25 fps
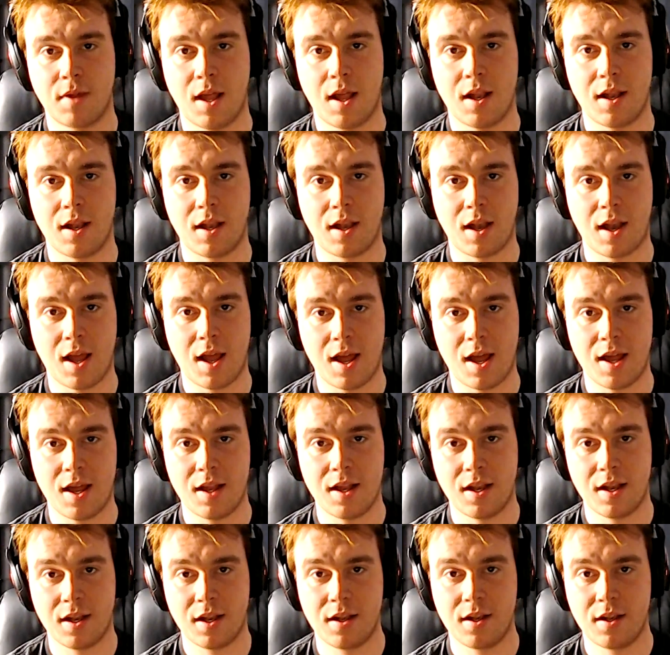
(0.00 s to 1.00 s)

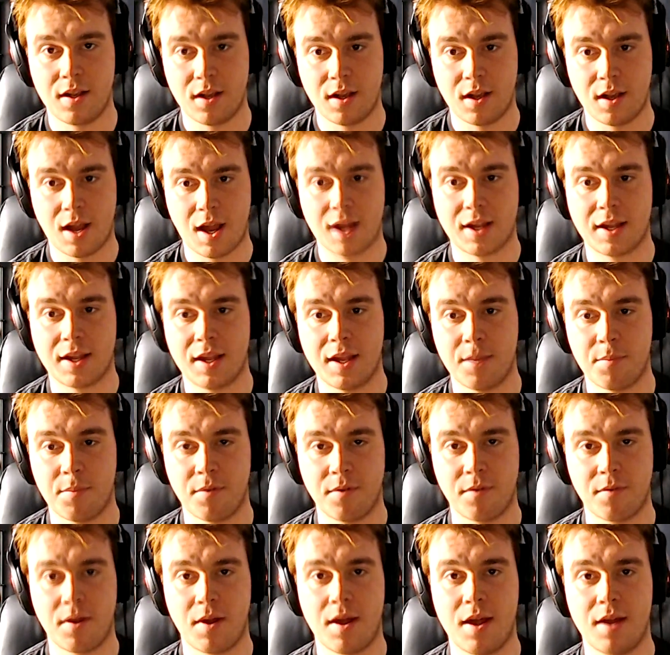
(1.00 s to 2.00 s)
laggy
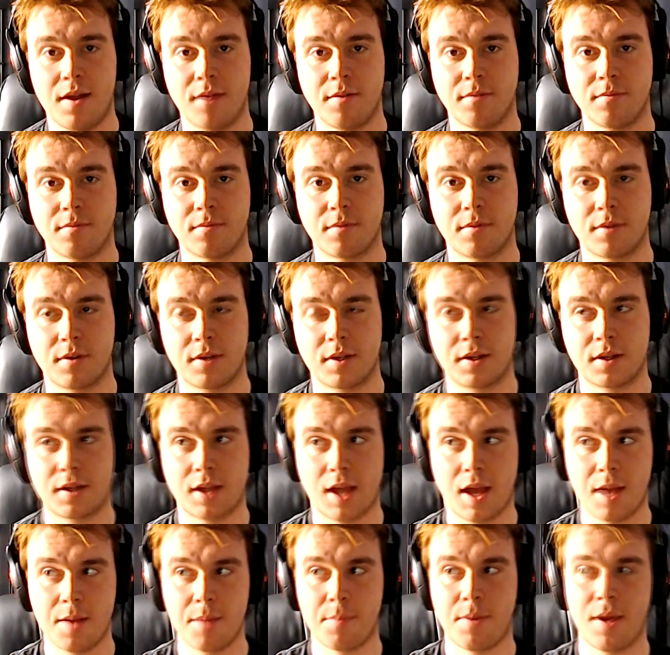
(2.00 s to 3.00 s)

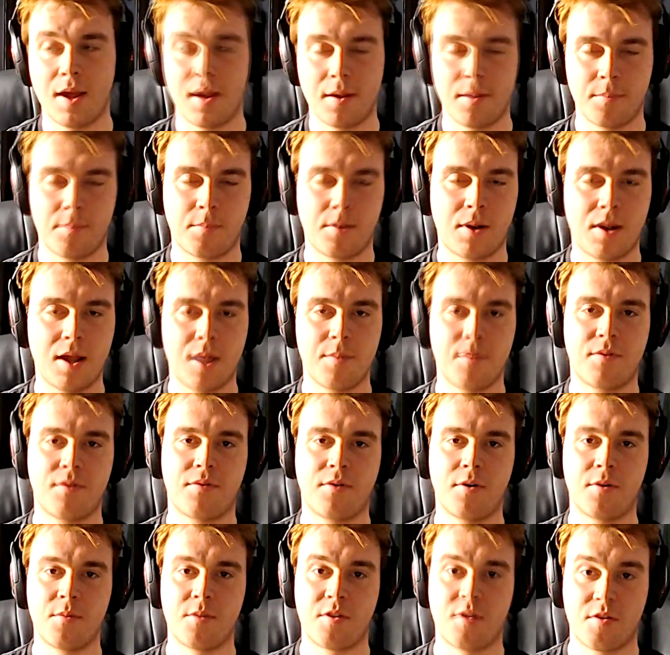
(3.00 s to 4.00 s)
gameplay
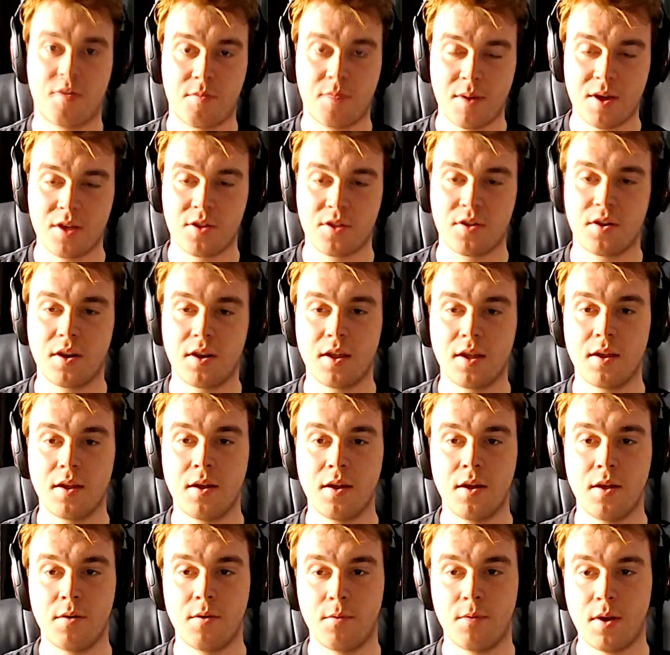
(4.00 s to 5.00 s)
performance, especially
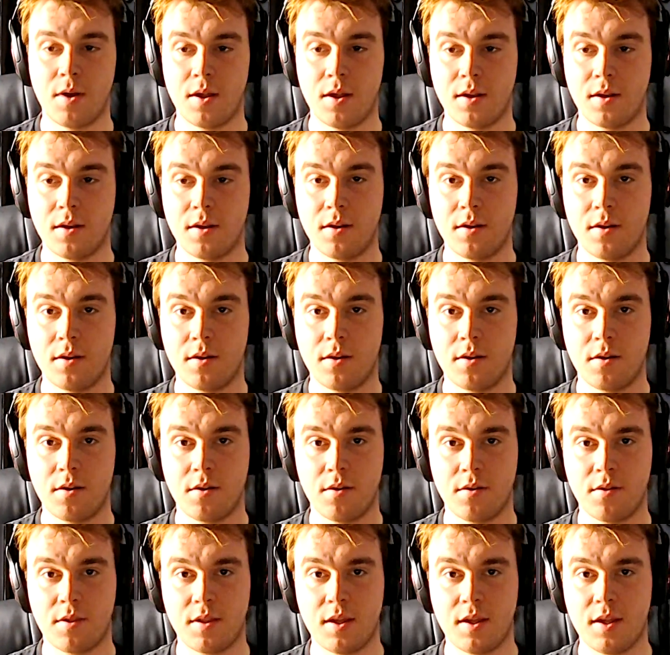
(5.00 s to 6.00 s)
when
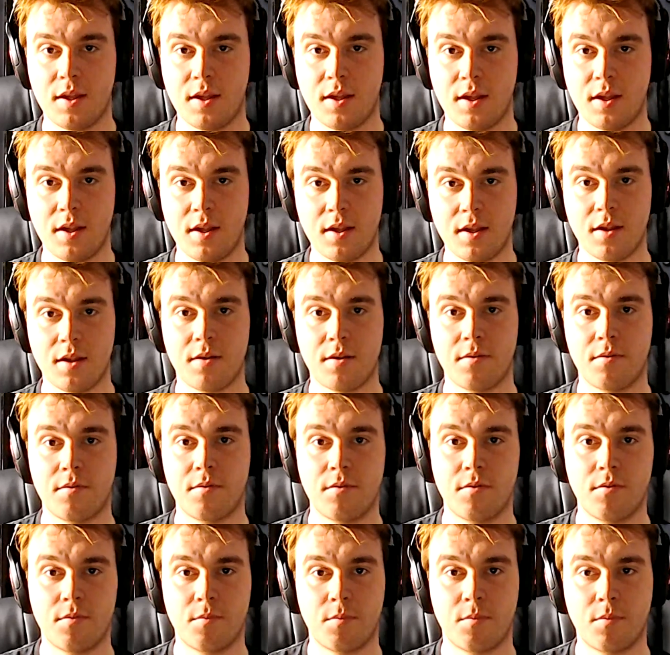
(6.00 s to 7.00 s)
the
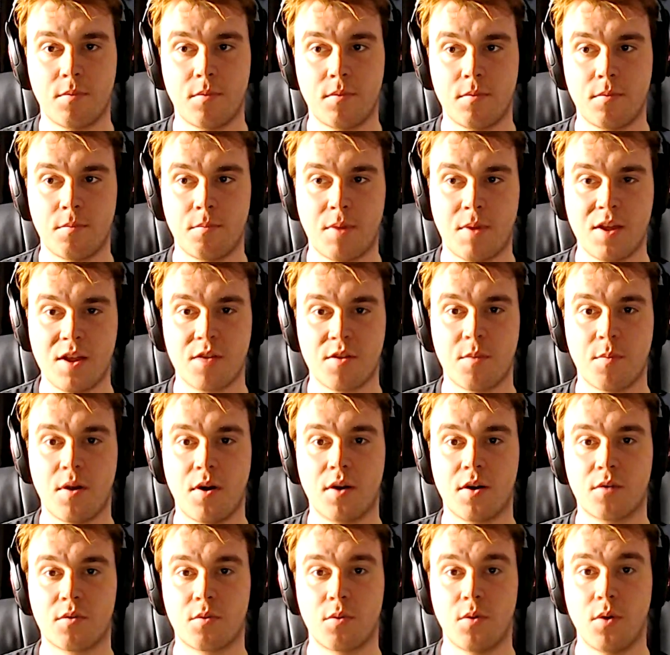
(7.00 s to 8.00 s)

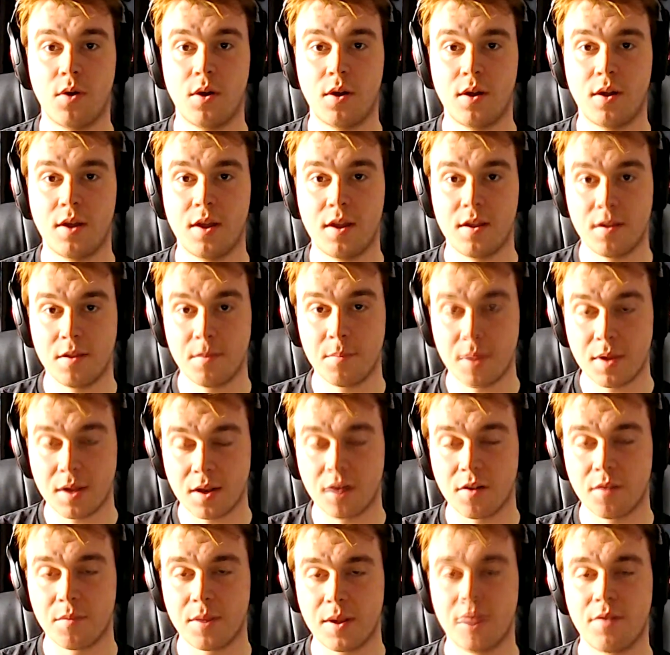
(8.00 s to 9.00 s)
benchmarks were in the middle
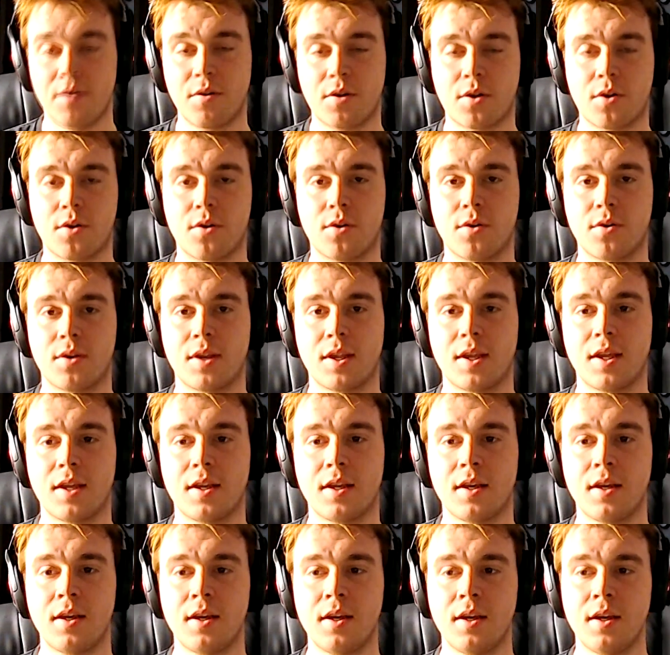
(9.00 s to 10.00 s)
of being recorded.
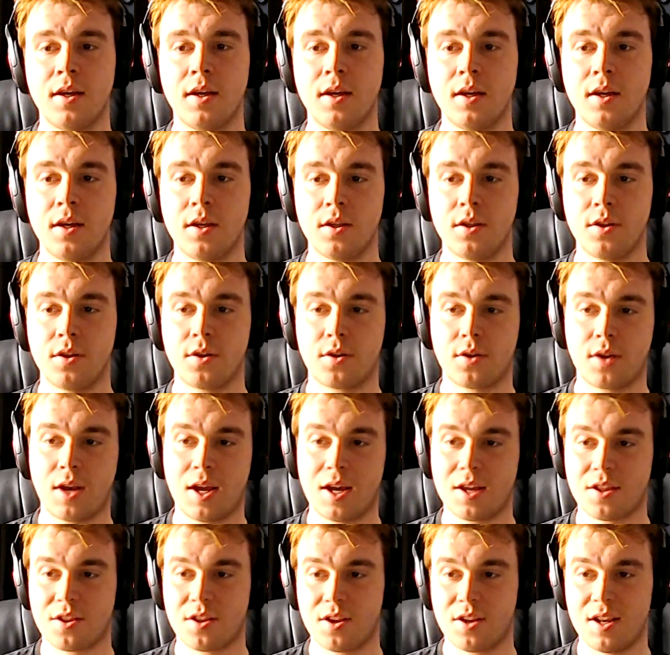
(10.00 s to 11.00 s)
You could
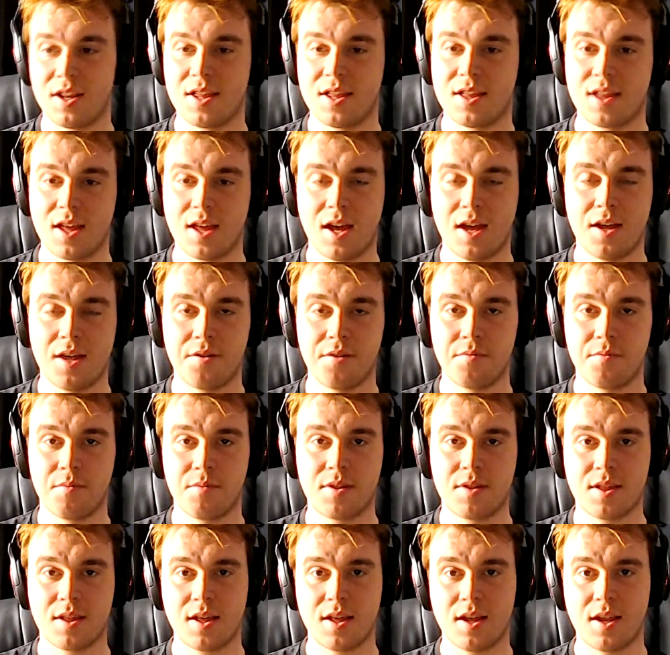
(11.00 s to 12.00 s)
actually
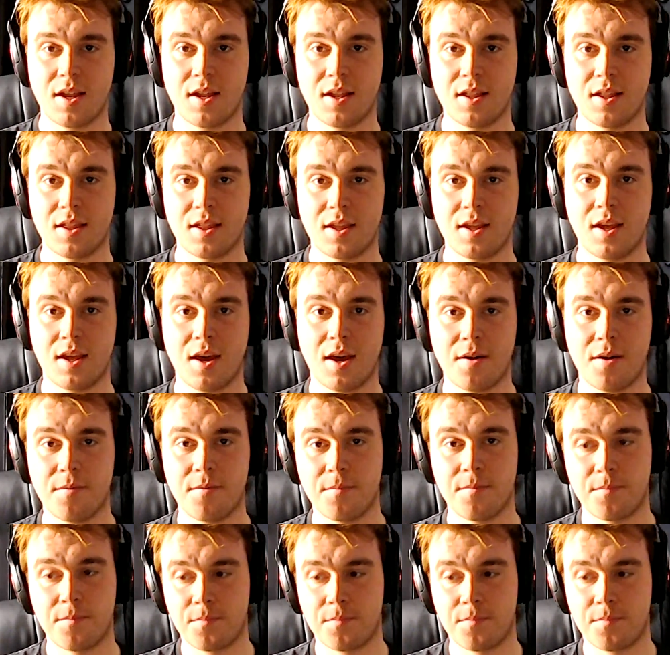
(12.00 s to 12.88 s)
see the